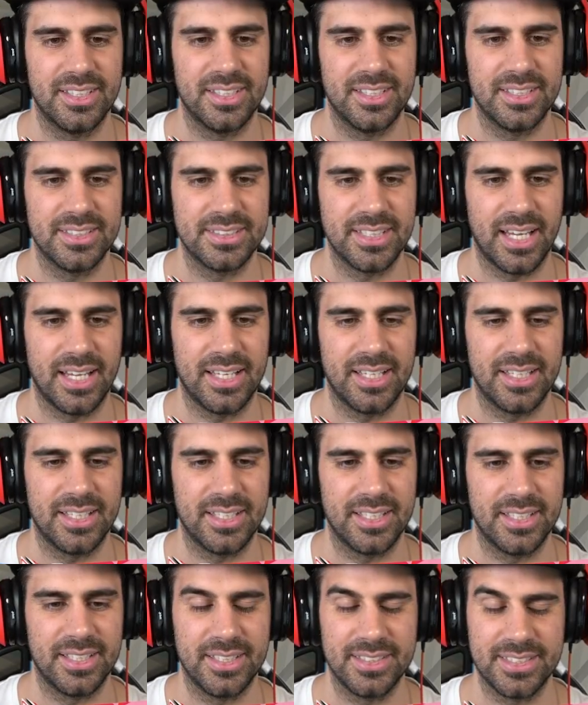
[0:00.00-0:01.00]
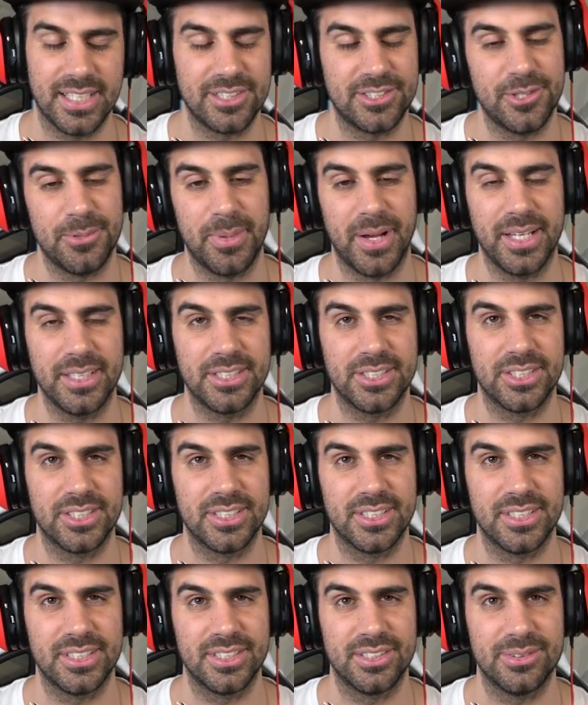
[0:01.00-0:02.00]
Is that is that too much?
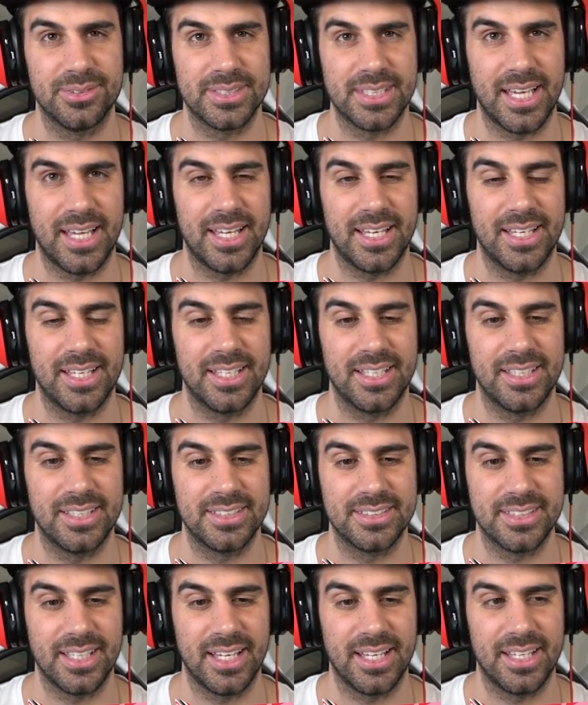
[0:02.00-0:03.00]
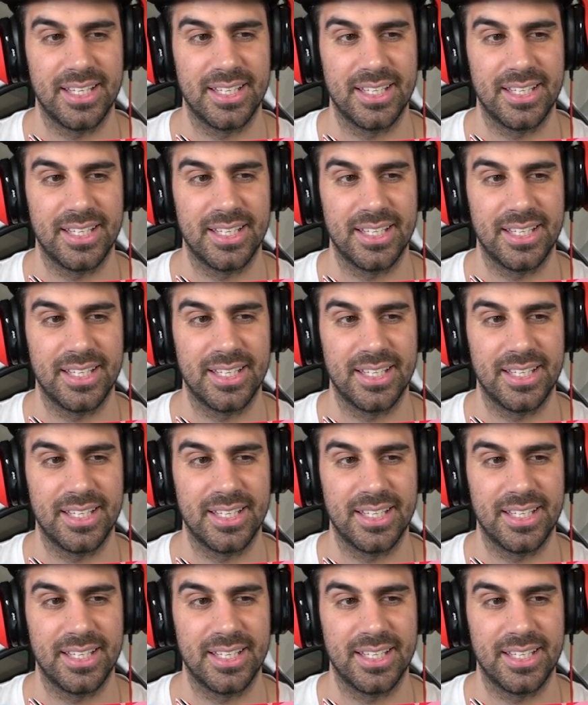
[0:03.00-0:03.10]
Is that is that